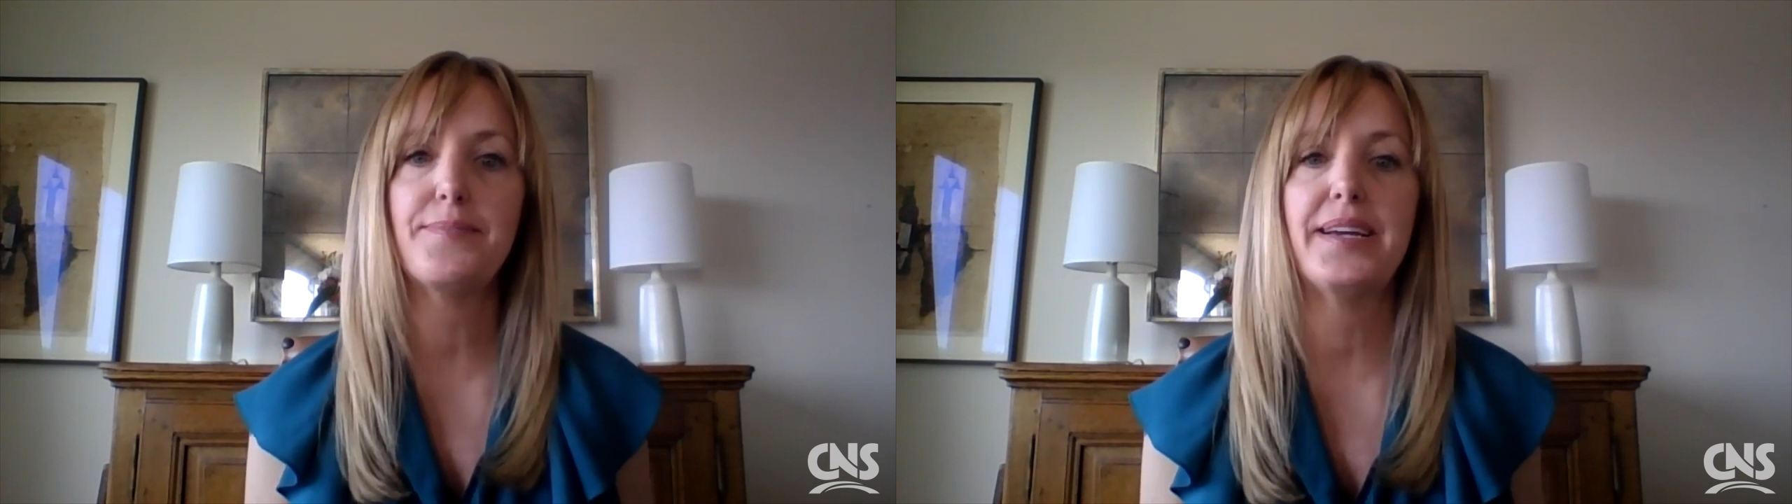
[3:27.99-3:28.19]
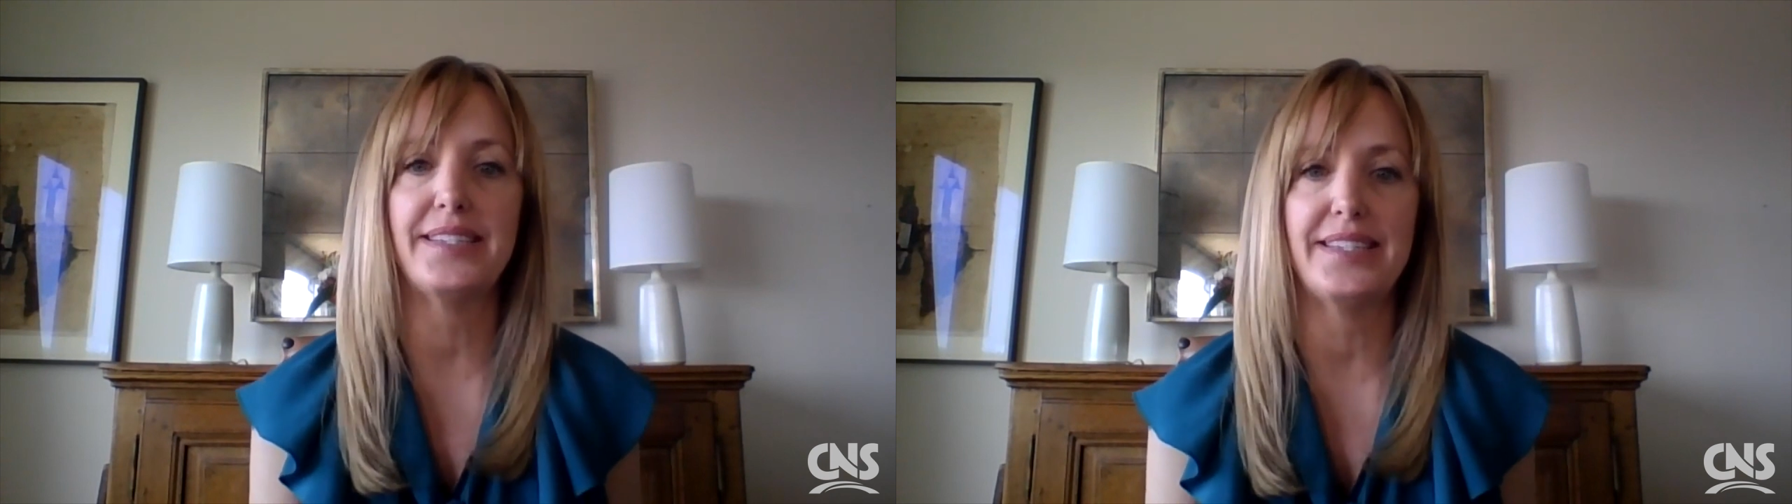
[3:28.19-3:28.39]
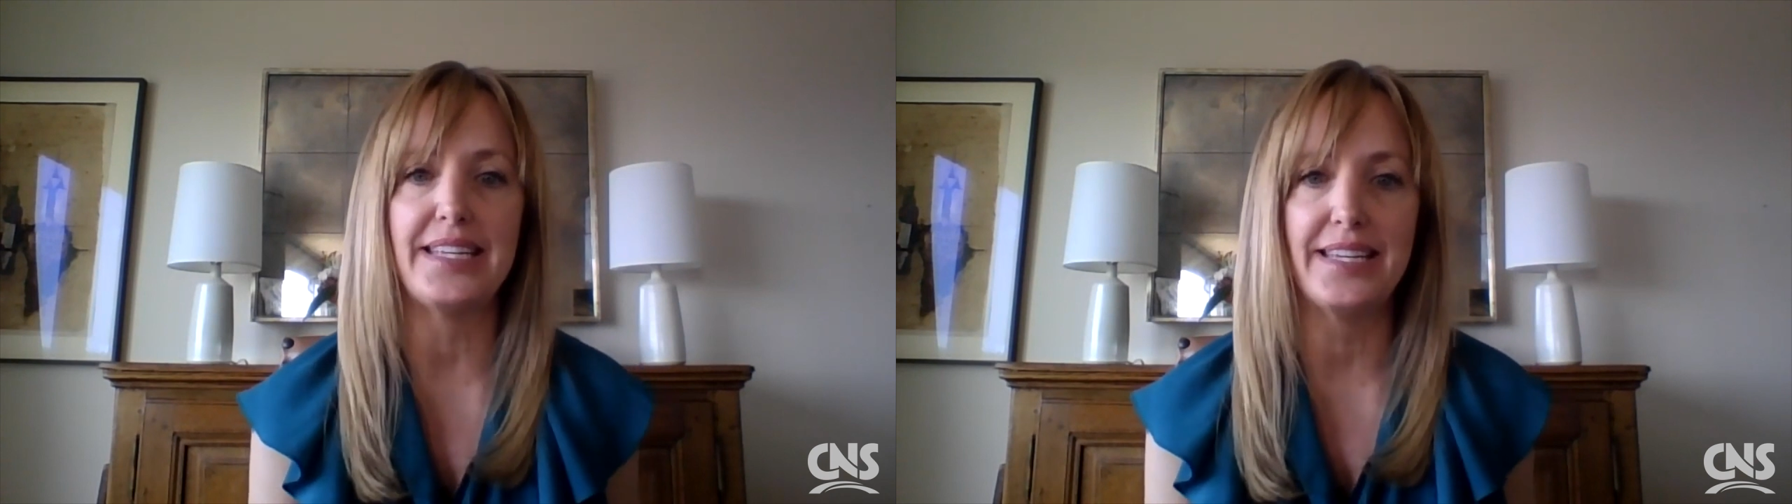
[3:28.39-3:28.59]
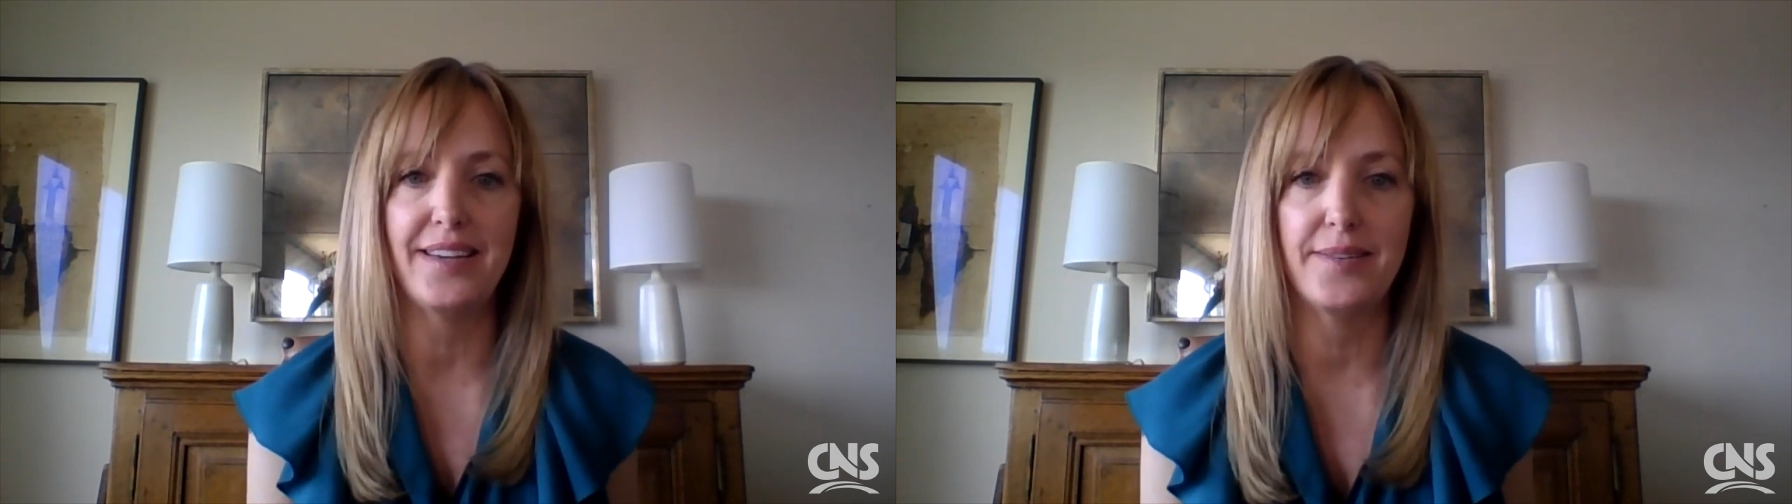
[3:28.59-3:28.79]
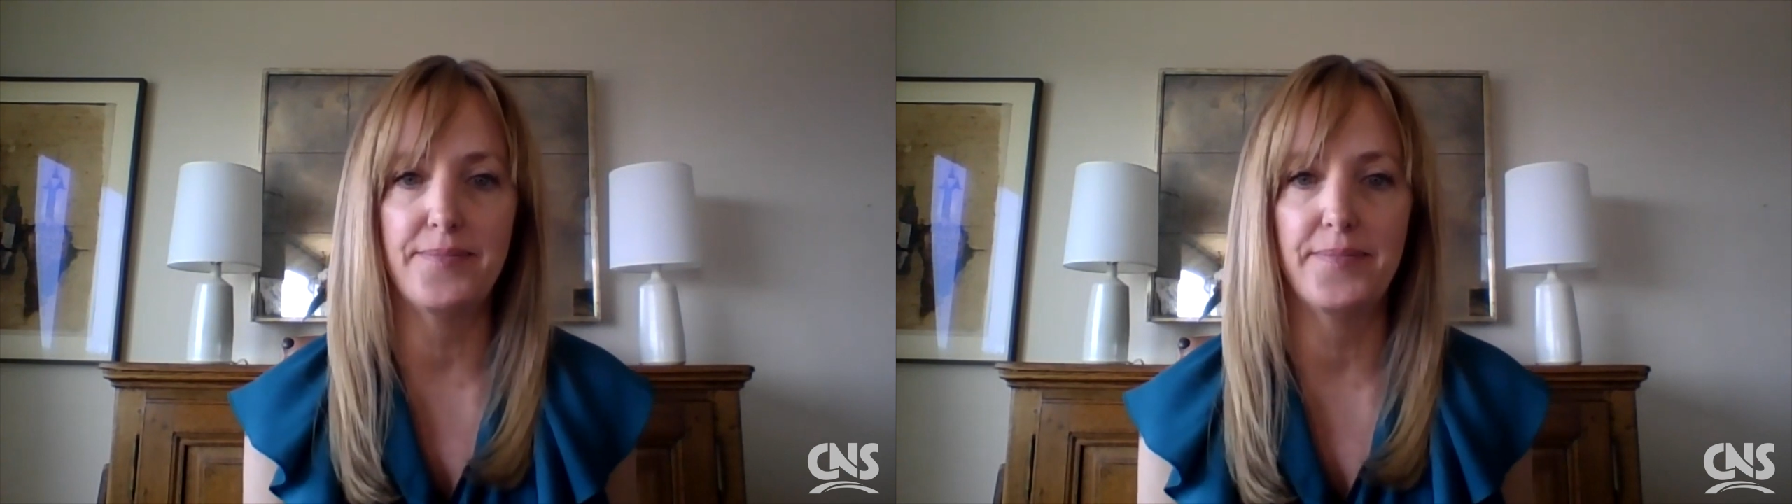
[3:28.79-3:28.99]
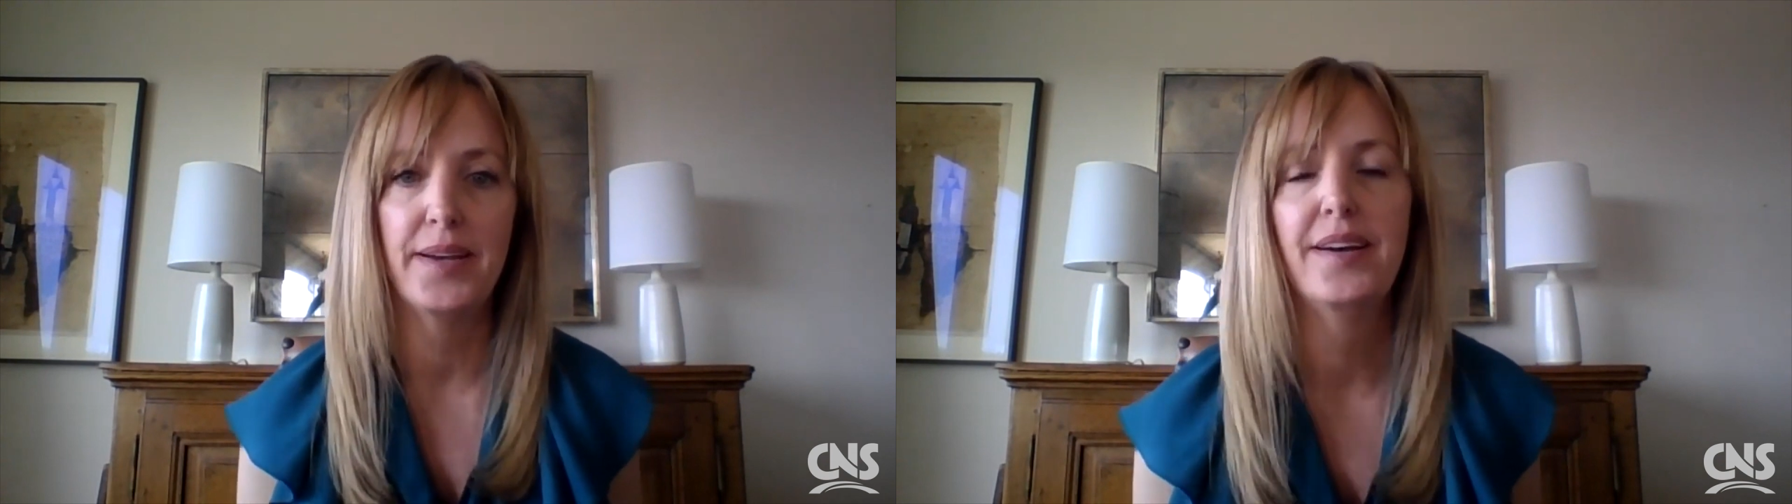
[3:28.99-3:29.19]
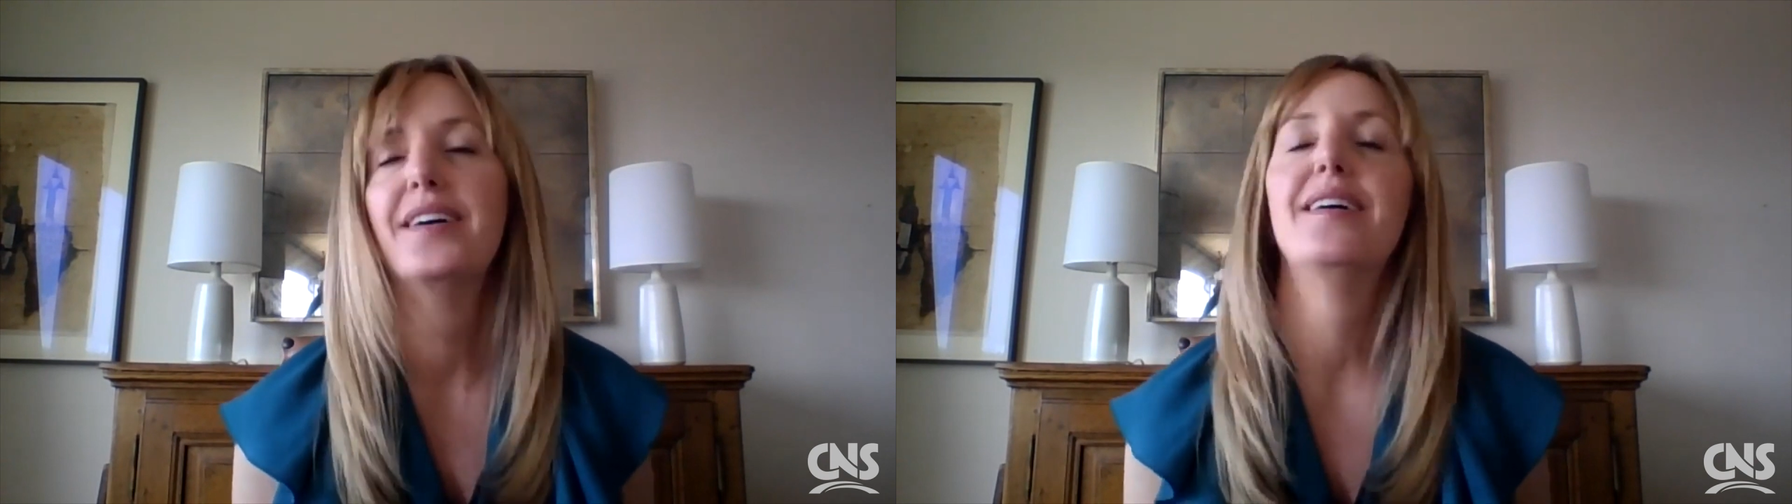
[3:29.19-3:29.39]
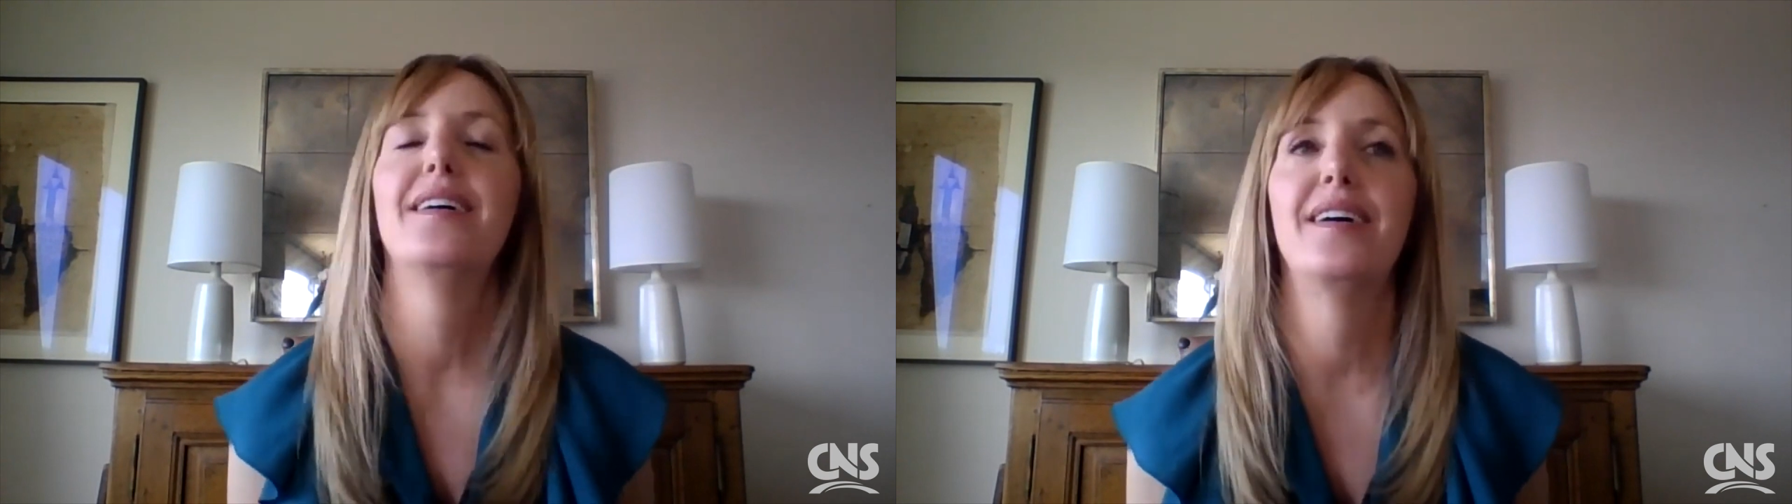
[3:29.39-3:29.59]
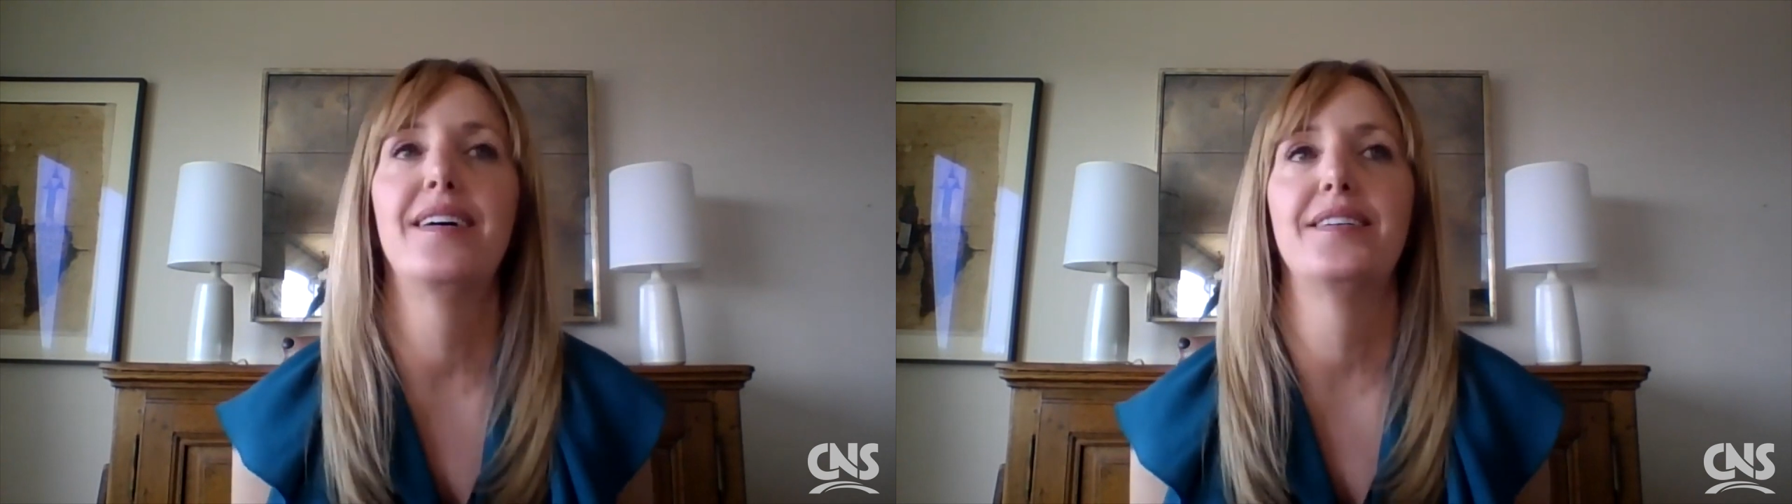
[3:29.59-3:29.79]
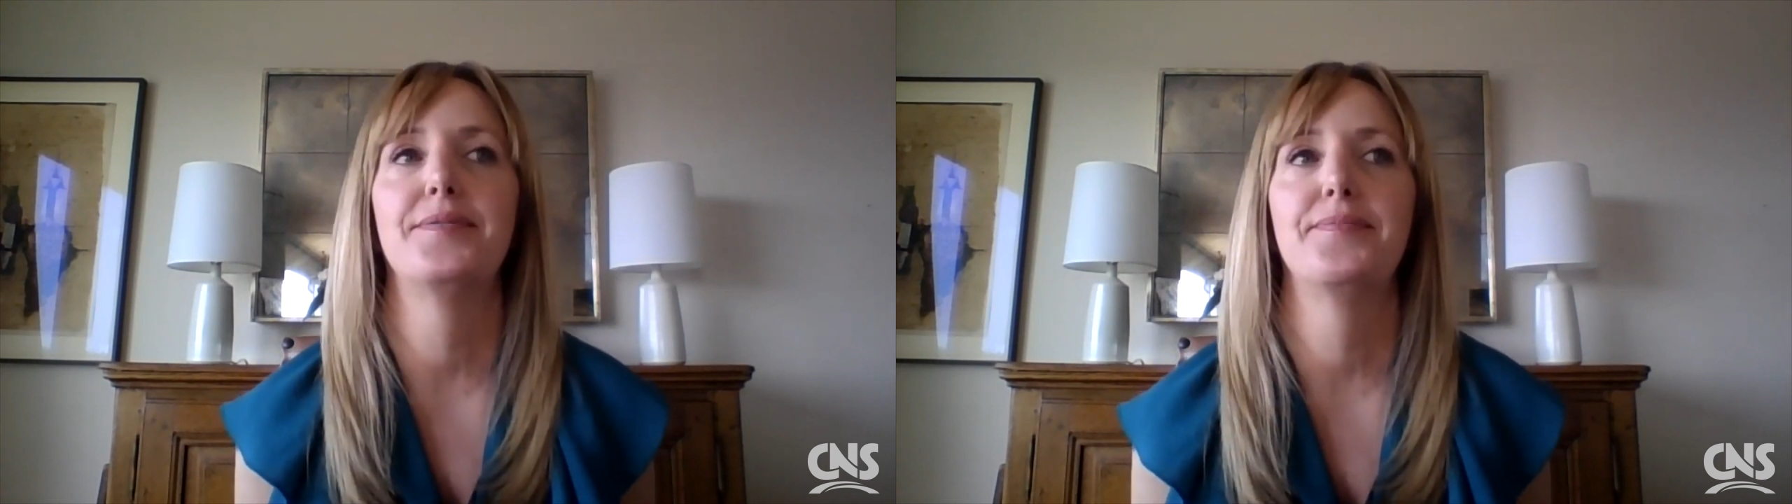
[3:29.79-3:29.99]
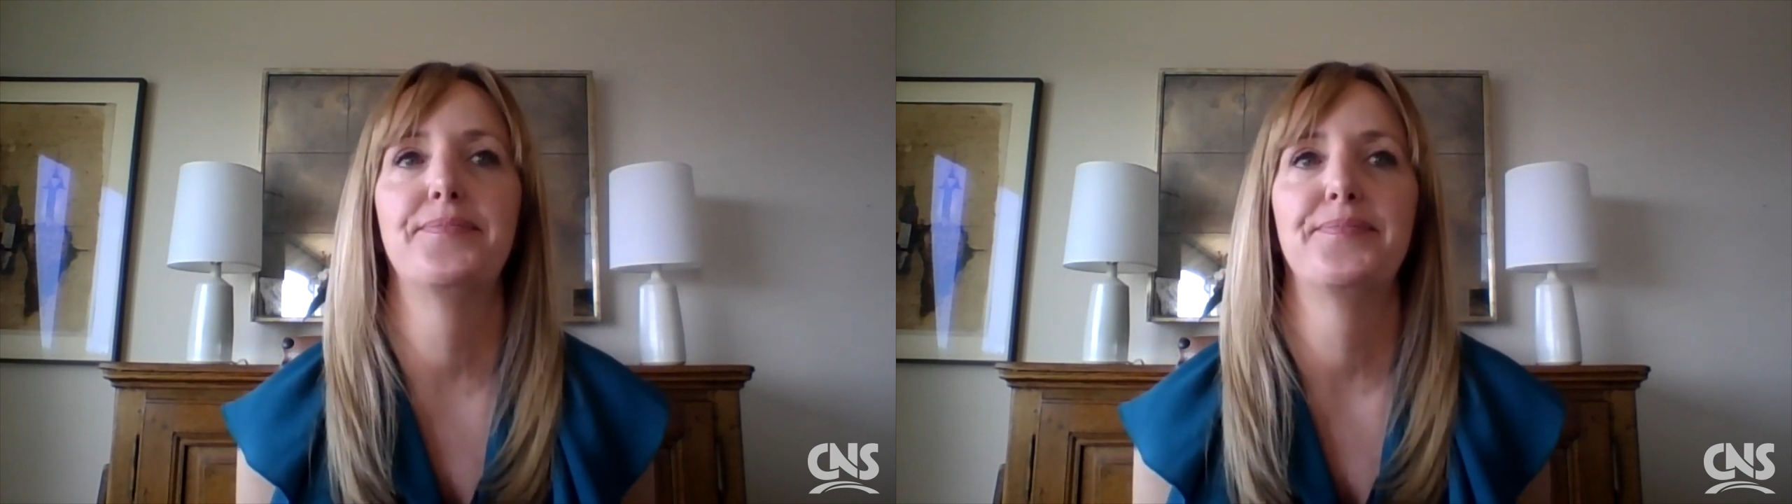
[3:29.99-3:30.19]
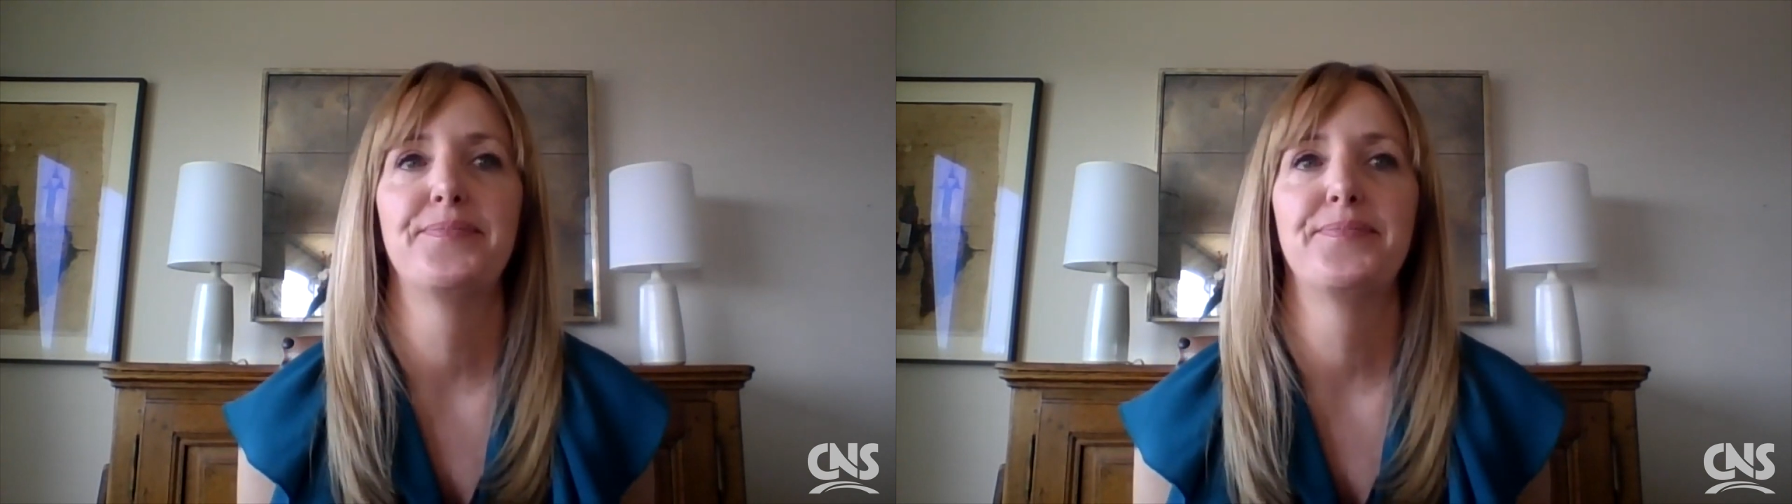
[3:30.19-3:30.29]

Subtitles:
see him and